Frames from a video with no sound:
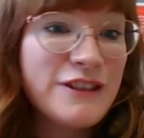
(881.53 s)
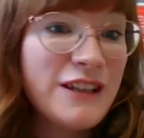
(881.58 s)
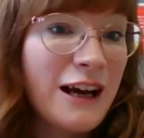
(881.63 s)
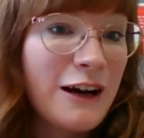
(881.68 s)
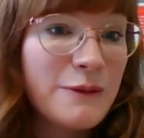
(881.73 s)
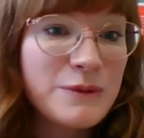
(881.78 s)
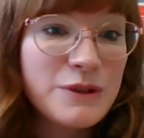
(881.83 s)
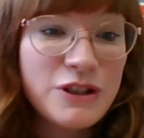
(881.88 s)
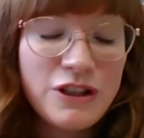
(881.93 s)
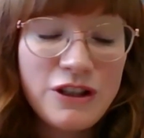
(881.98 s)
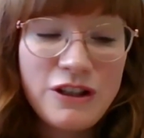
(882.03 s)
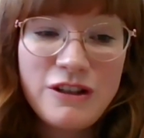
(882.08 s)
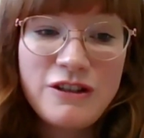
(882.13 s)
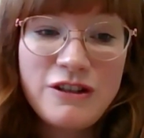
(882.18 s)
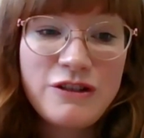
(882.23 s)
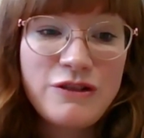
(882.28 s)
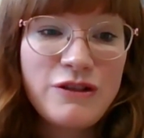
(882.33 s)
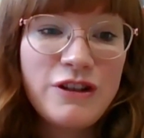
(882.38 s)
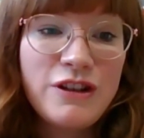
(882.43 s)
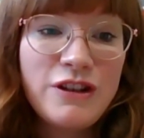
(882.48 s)
to help
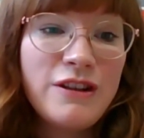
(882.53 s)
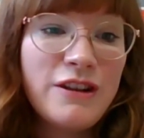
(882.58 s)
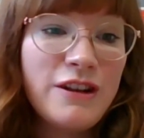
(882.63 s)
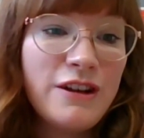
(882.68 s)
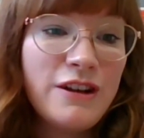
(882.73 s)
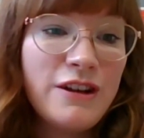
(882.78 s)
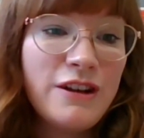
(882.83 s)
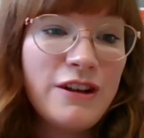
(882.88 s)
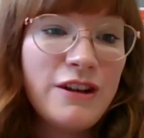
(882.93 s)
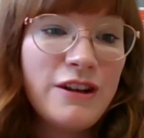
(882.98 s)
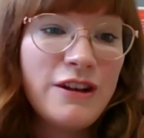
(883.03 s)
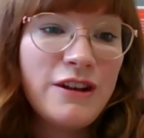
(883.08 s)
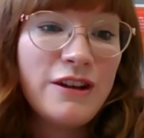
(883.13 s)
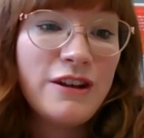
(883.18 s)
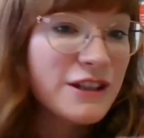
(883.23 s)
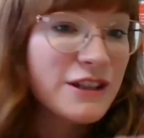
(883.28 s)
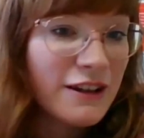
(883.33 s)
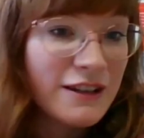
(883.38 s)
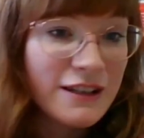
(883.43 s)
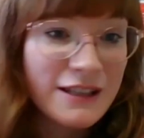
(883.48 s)
students through the
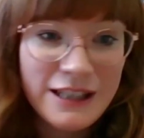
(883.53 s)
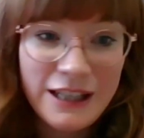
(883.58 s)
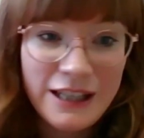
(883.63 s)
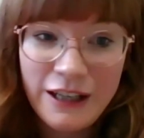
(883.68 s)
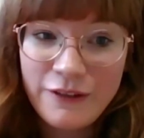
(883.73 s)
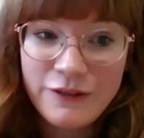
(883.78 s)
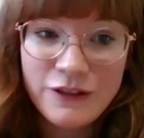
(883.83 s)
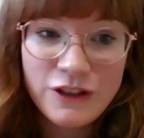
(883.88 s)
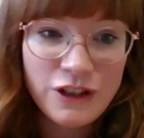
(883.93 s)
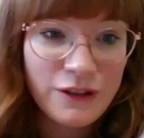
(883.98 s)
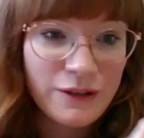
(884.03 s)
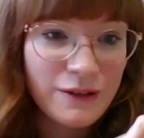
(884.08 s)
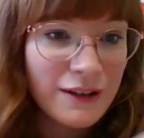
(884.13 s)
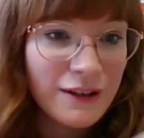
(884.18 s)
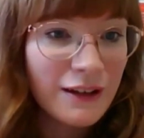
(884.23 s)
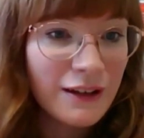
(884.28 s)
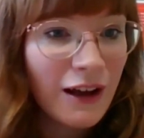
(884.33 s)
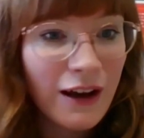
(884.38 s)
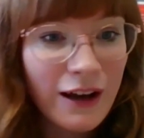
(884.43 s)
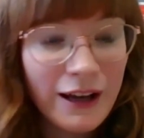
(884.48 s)
uncertainty of
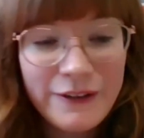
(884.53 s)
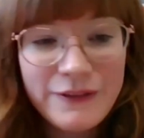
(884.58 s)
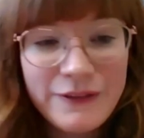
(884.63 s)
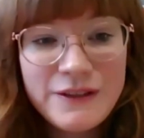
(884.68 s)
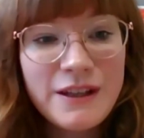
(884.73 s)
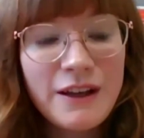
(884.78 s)
student life.